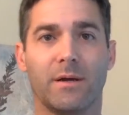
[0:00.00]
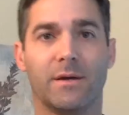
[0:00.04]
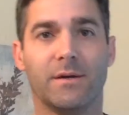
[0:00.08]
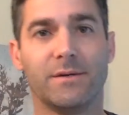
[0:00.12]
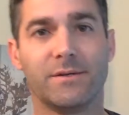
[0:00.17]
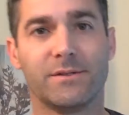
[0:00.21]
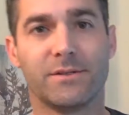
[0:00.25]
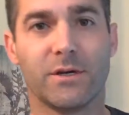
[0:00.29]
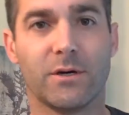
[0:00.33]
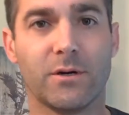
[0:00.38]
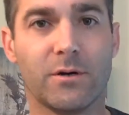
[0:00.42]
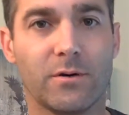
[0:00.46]

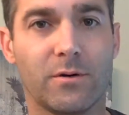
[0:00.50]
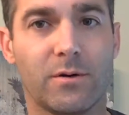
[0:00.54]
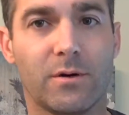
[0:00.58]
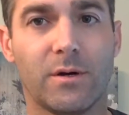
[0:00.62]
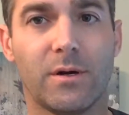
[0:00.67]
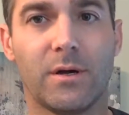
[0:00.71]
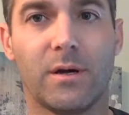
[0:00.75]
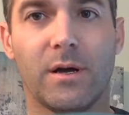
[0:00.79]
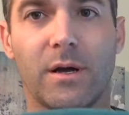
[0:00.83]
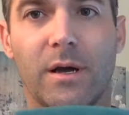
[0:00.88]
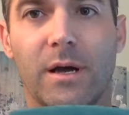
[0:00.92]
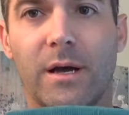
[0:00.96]
So
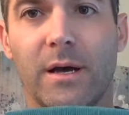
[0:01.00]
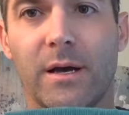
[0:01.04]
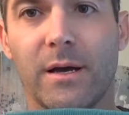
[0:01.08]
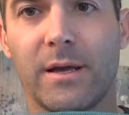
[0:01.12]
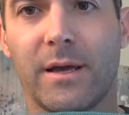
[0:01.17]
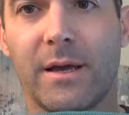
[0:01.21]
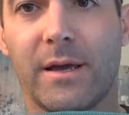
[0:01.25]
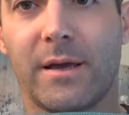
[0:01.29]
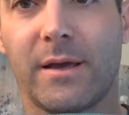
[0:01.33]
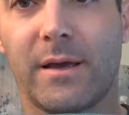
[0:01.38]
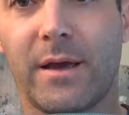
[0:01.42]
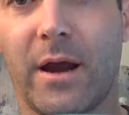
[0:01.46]

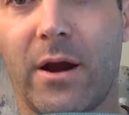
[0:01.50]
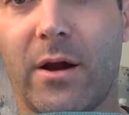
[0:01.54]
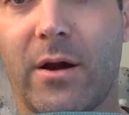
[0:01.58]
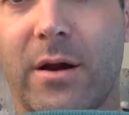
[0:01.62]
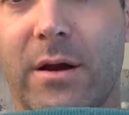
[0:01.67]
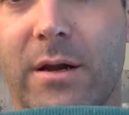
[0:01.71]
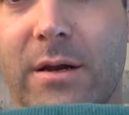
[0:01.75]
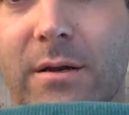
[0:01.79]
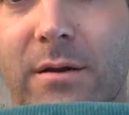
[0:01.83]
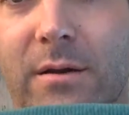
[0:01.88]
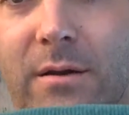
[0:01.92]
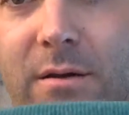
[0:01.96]

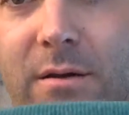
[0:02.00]
Karen